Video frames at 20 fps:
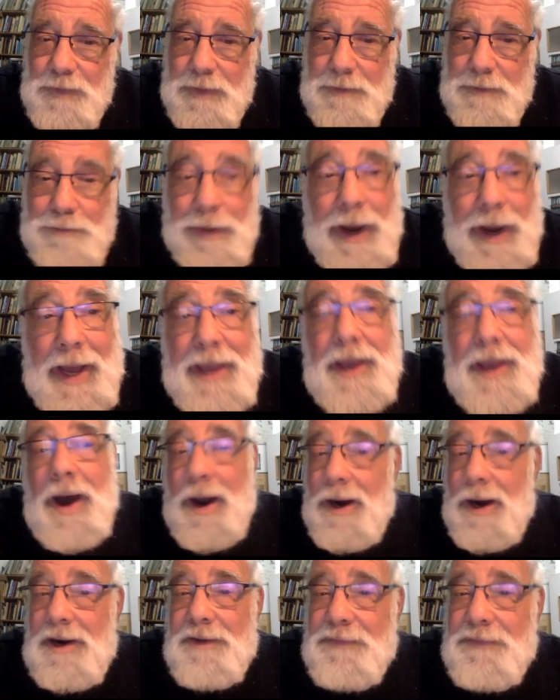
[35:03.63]
by
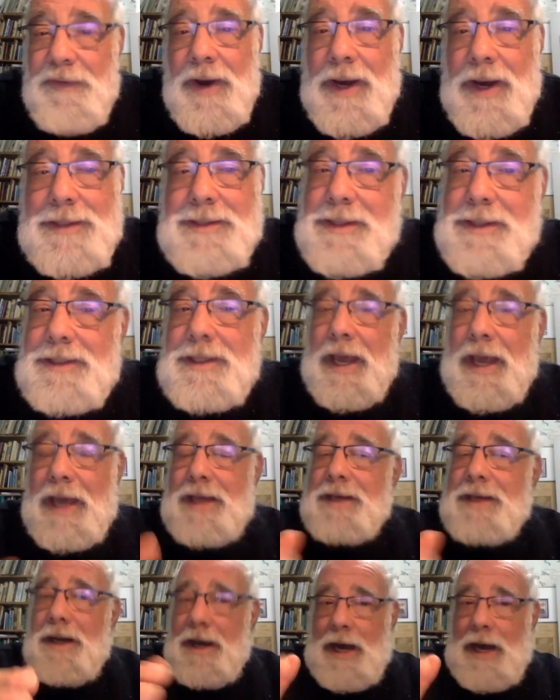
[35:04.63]
Arafat
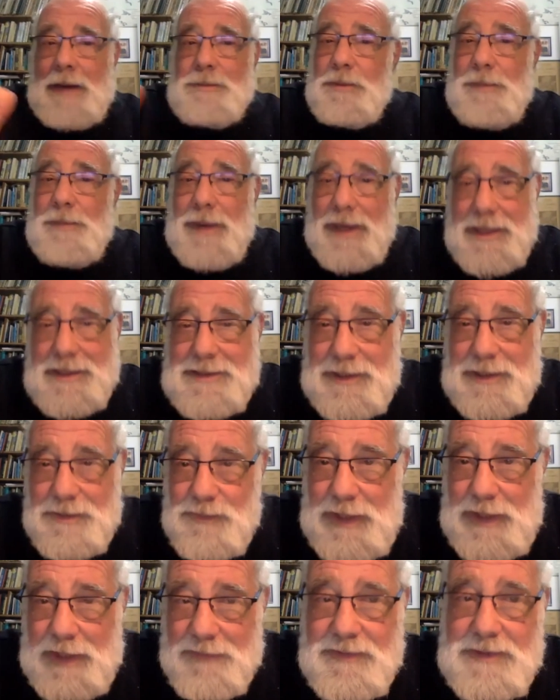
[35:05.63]
and Abu Mazen.
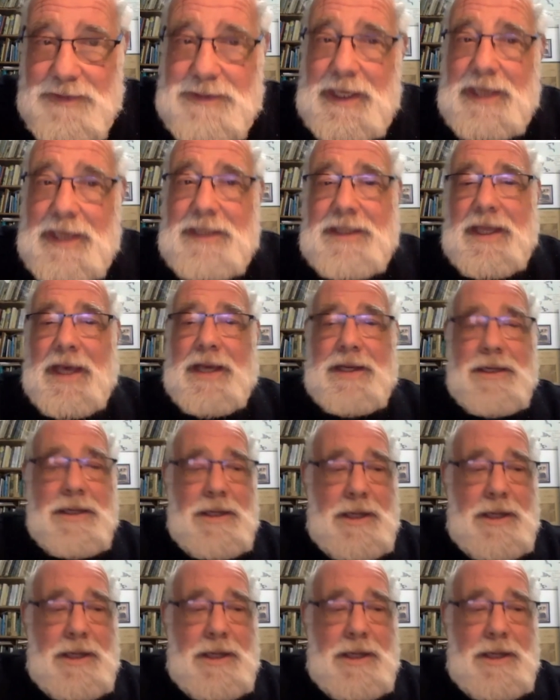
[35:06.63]
We have to say that.